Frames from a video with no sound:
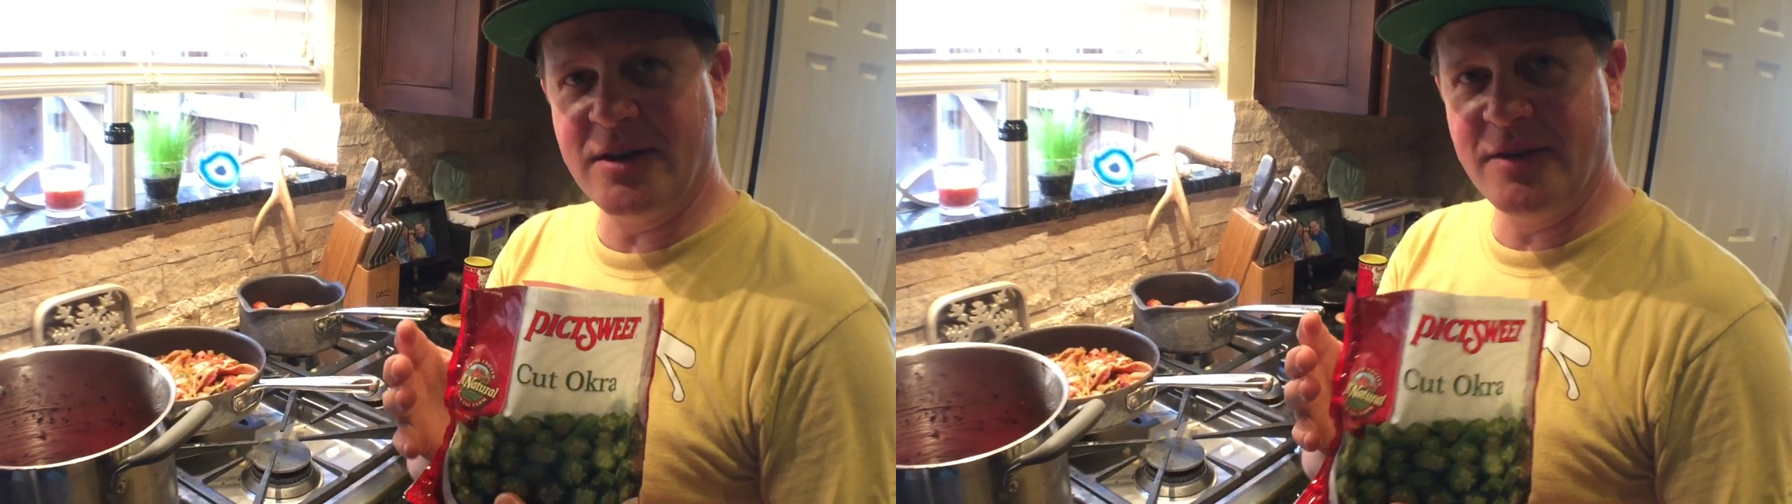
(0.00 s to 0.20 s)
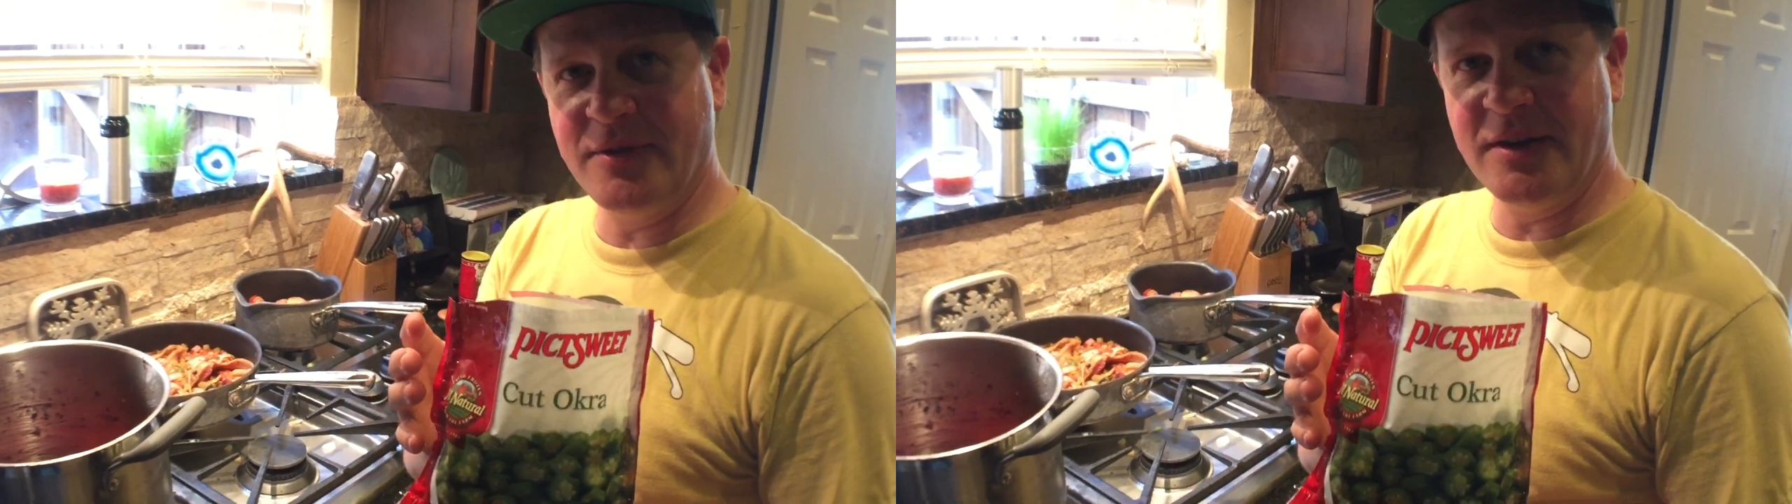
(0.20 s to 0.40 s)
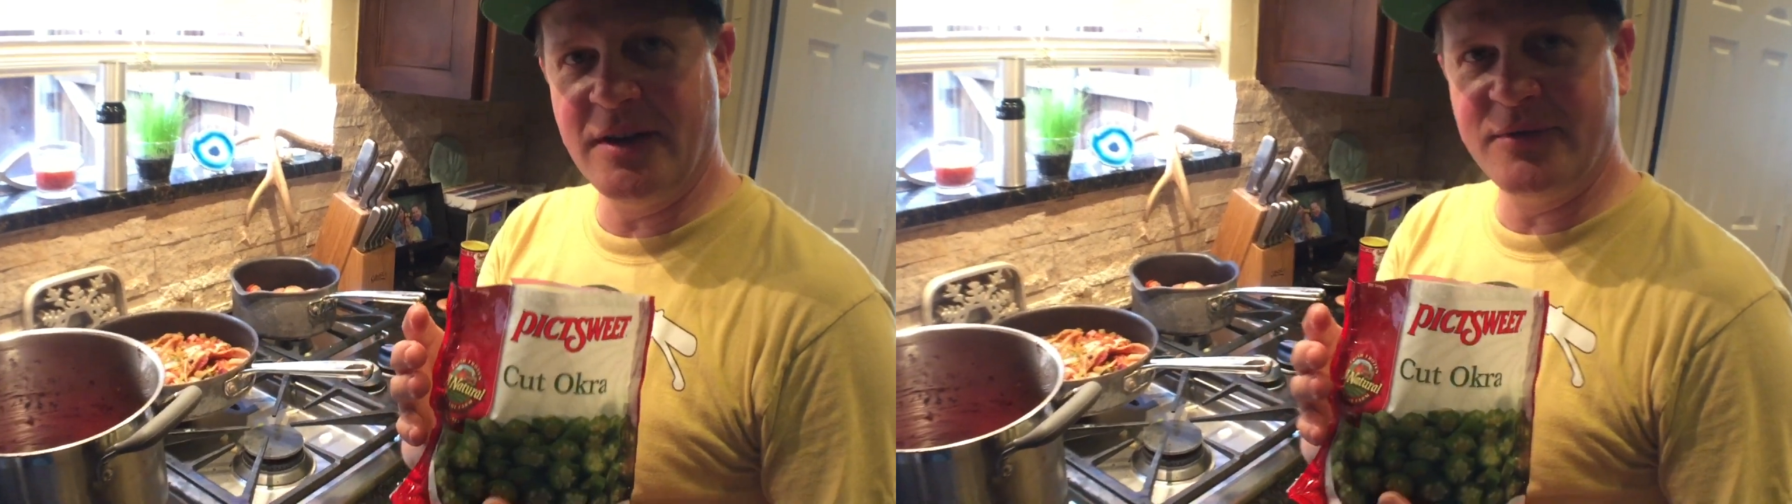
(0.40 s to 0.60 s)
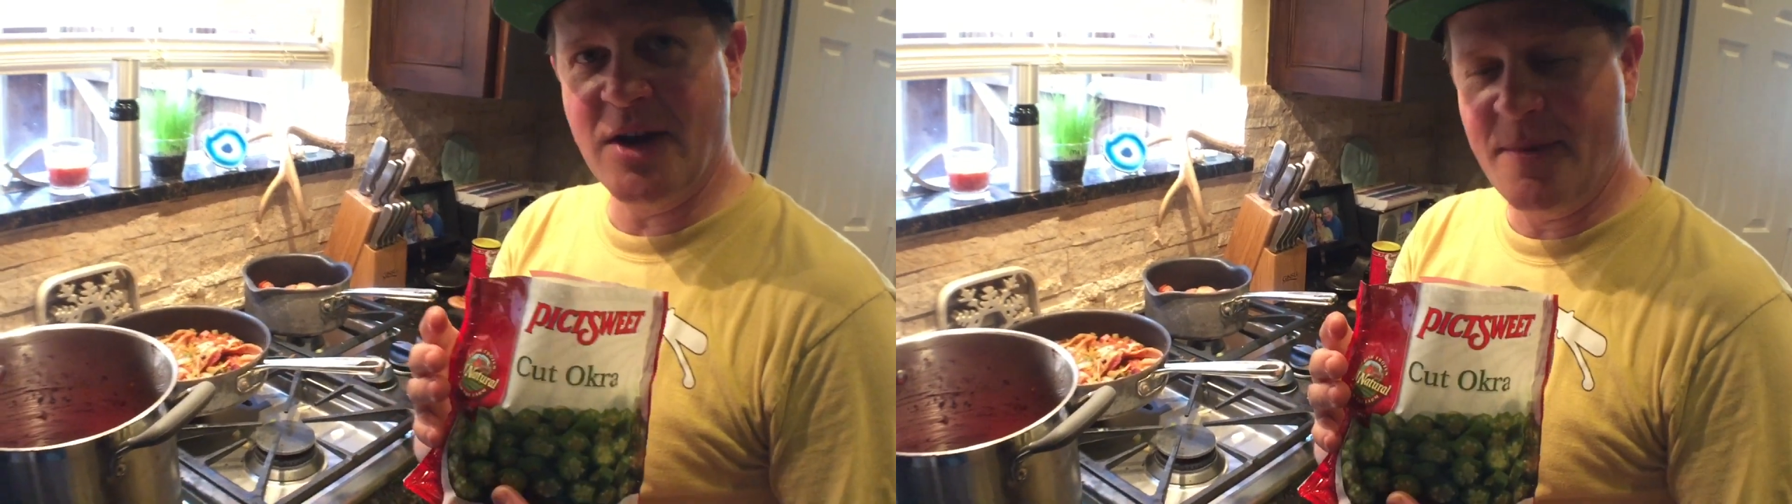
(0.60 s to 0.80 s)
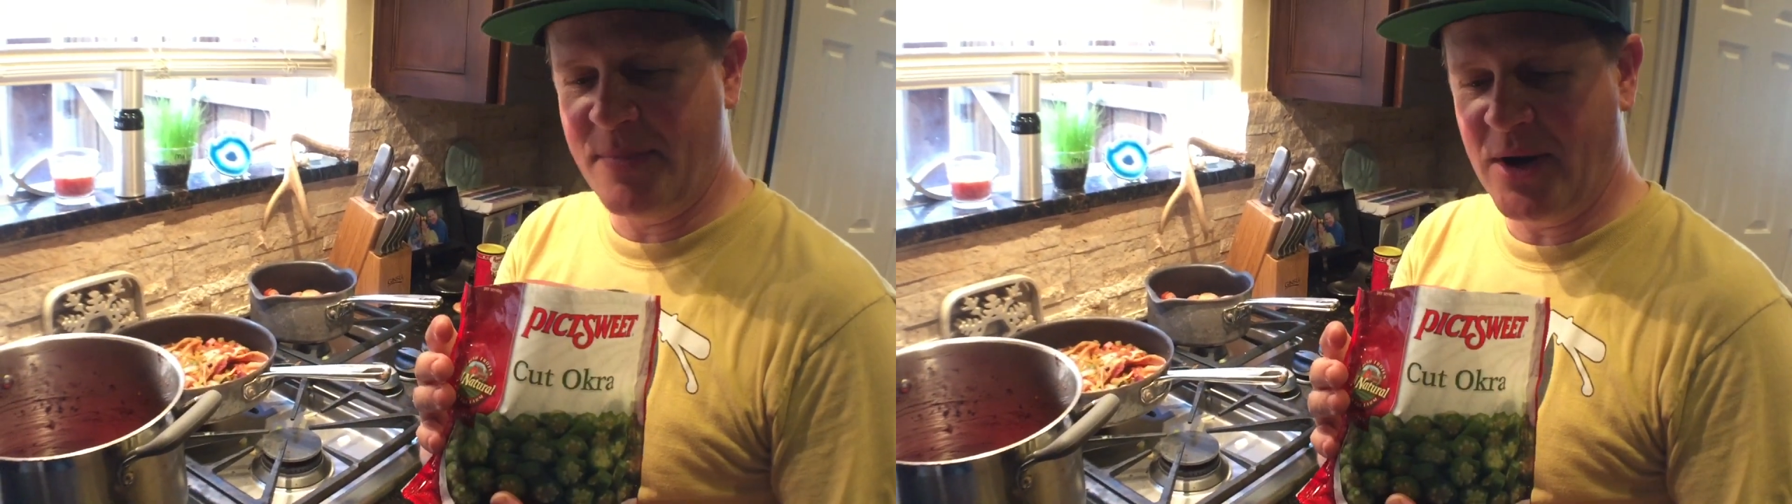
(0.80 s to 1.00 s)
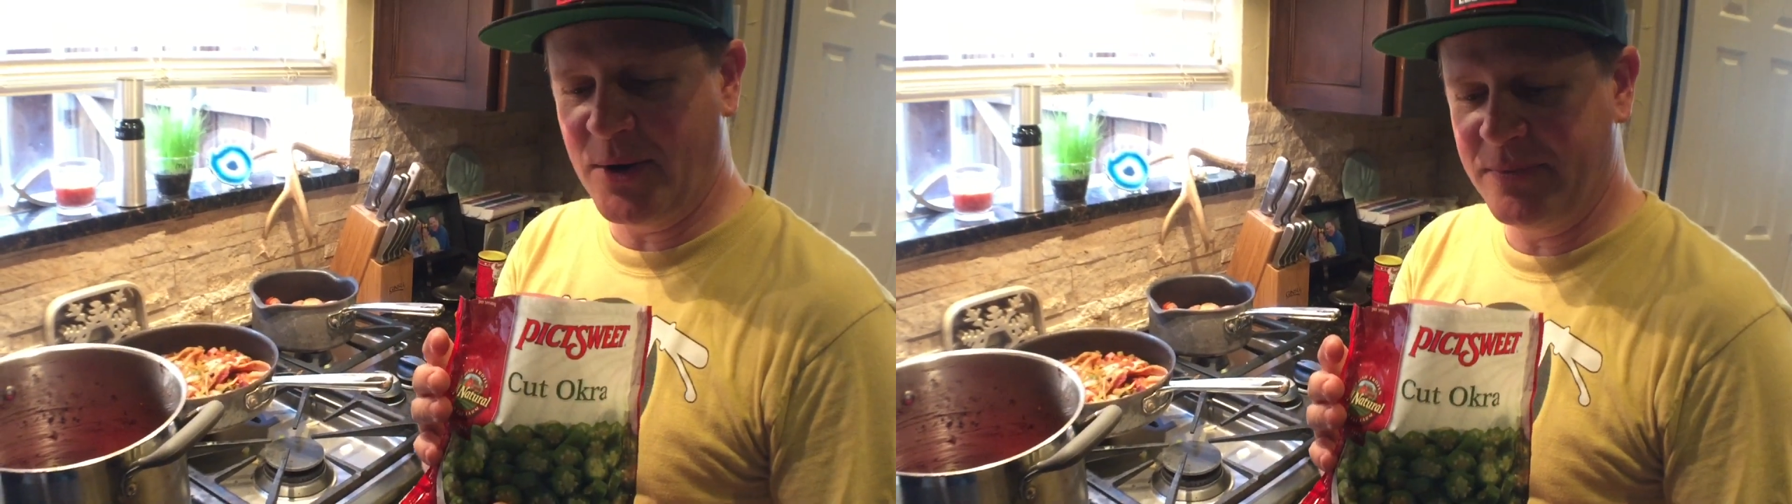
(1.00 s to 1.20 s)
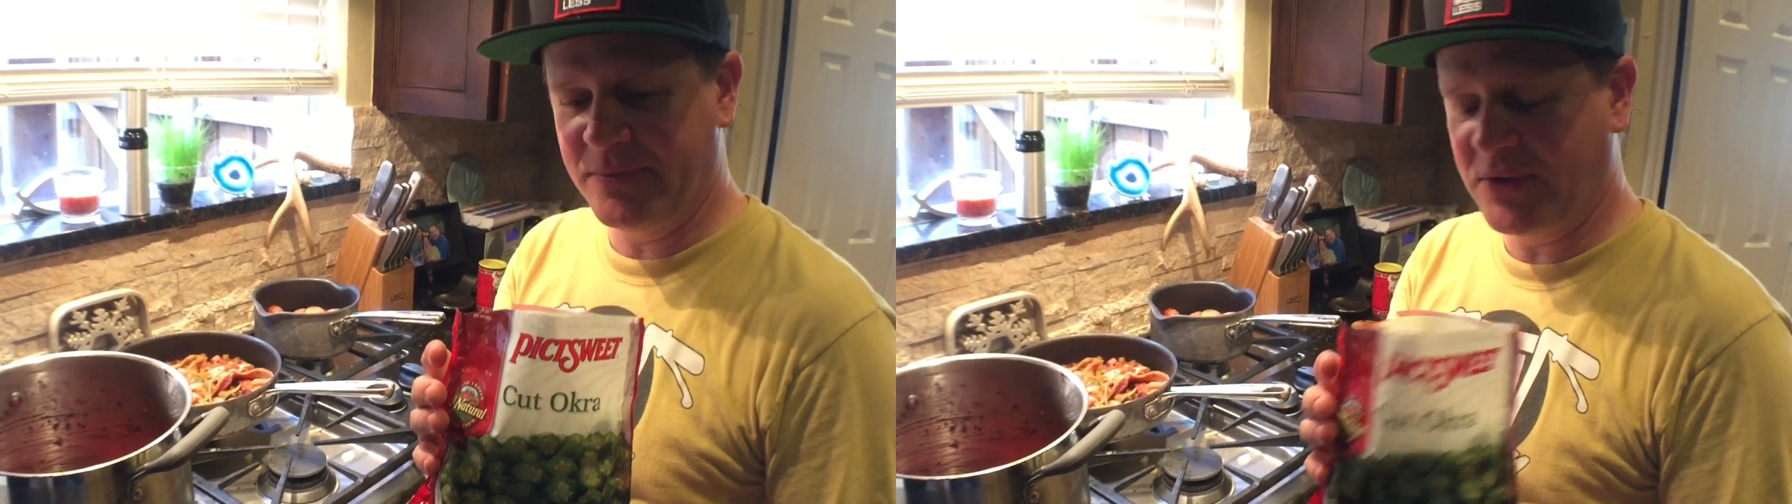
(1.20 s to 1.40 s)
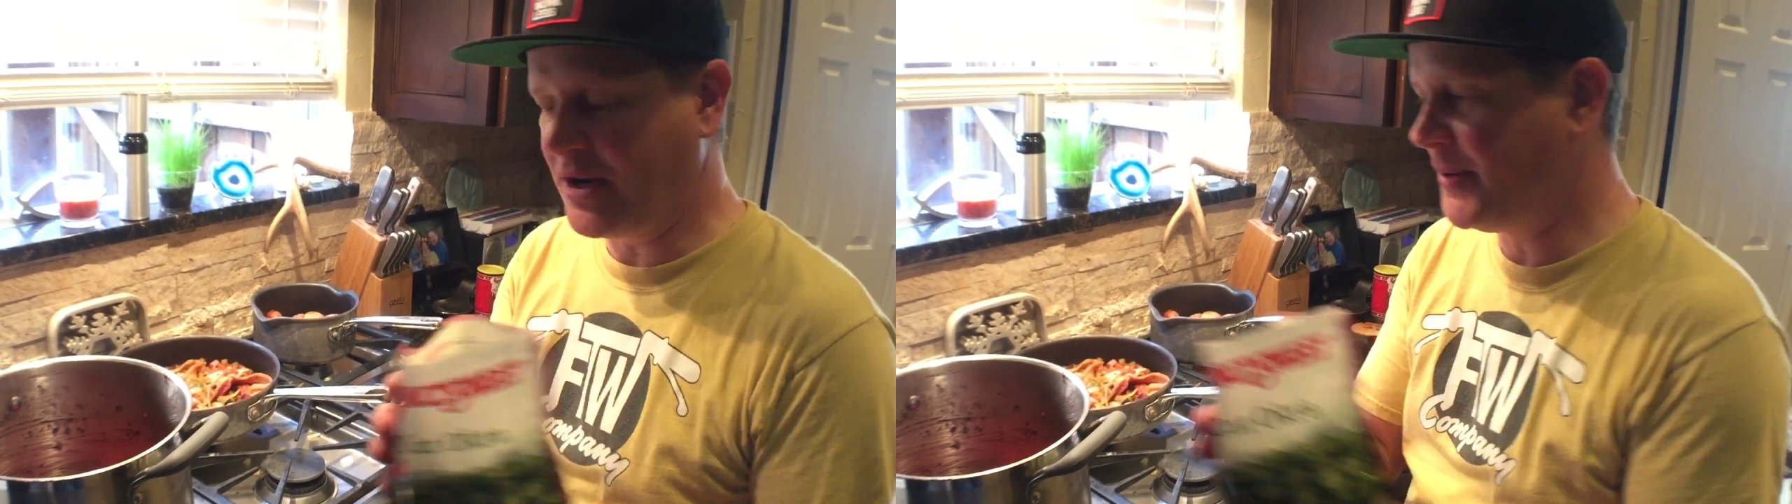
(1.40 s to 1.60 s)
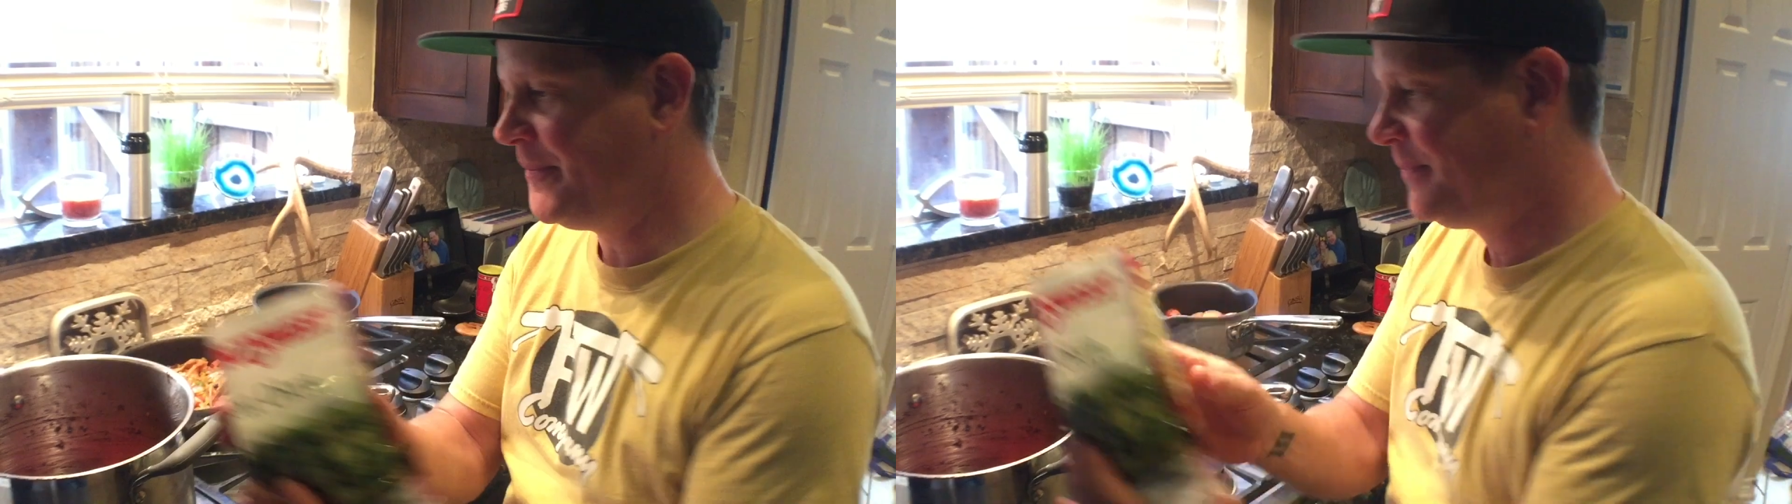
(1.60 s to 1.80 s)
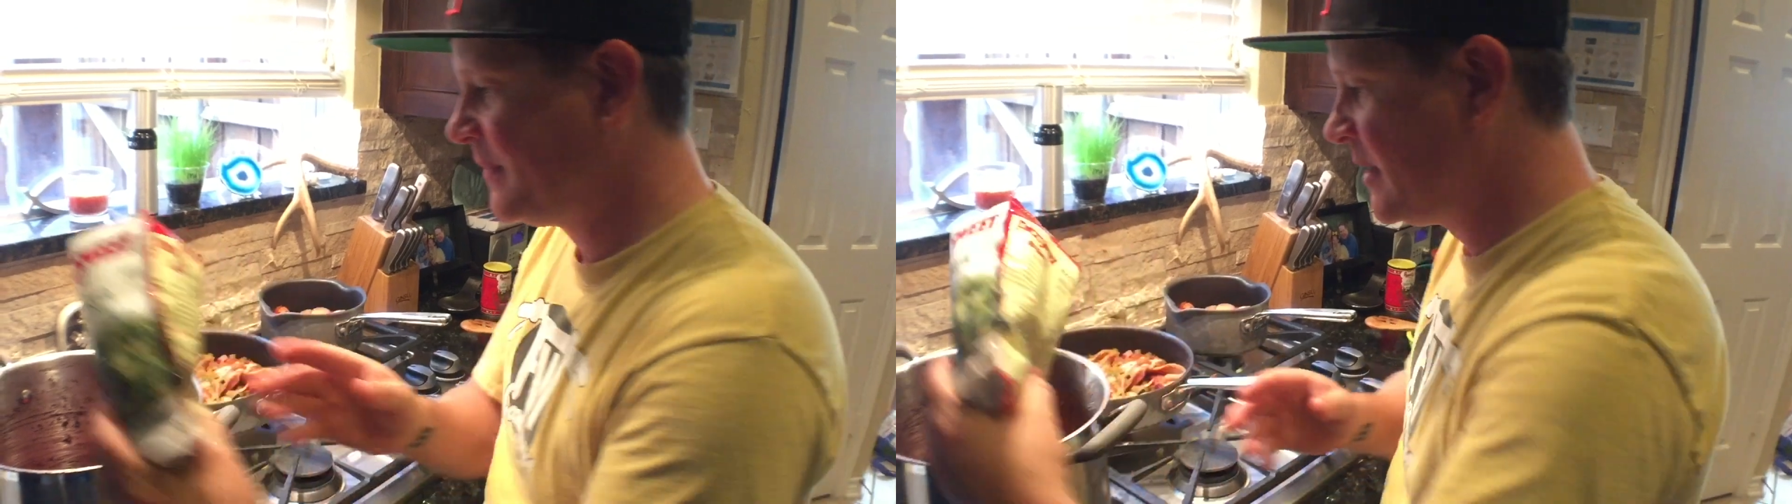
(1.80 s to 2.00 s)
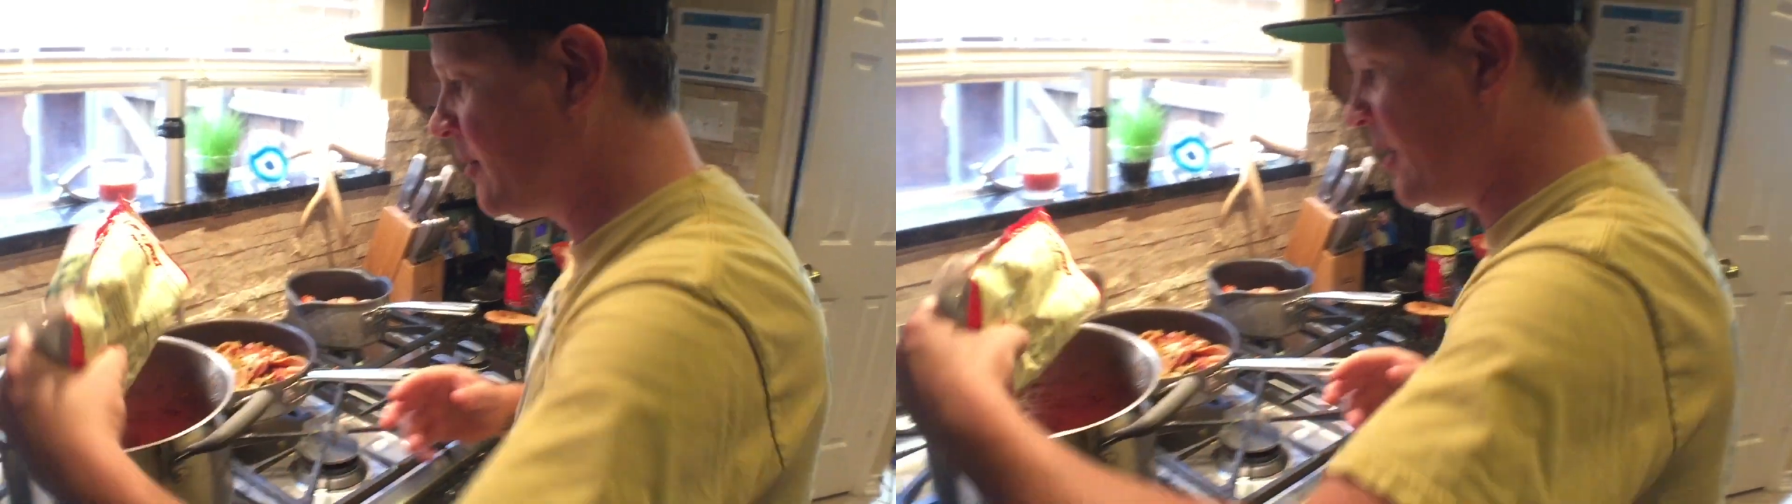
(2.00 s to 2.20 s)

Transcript: of gumbo. So we're